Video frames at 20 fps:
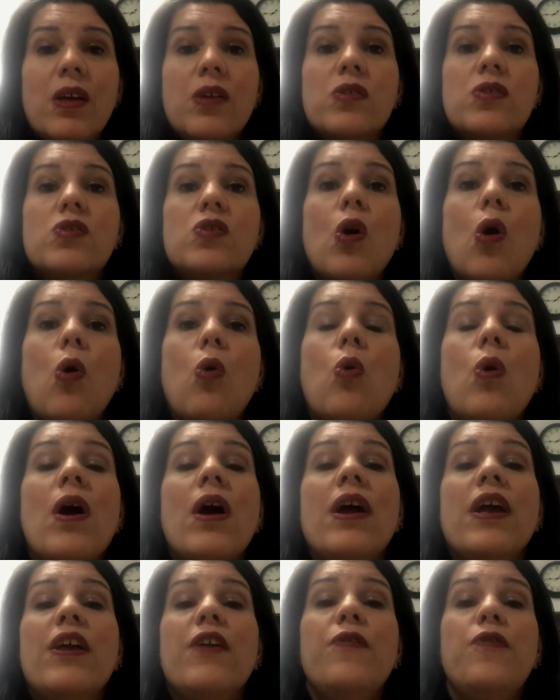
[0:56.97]
So
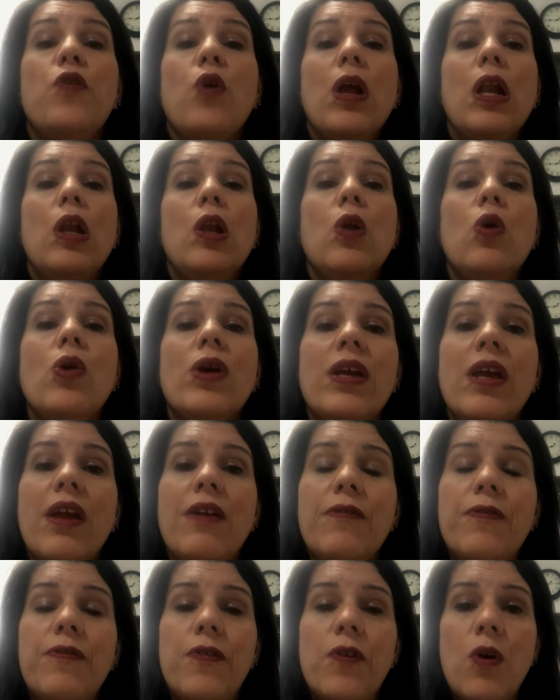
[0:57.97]
if you're
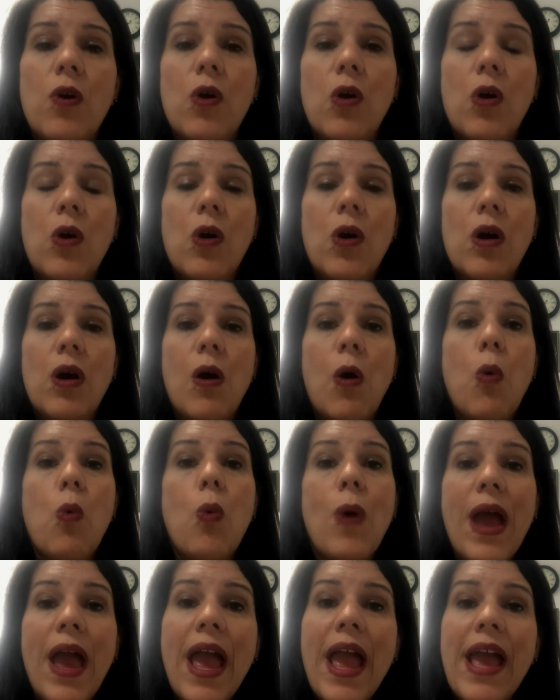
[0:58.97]
looking for a
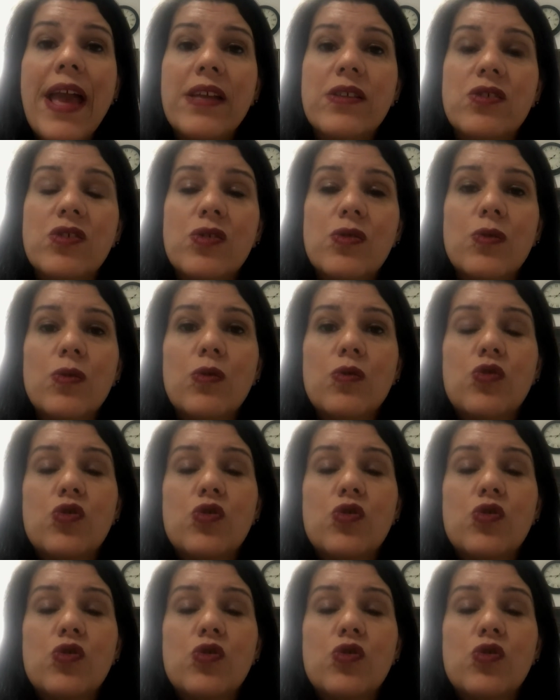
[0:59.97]
way to,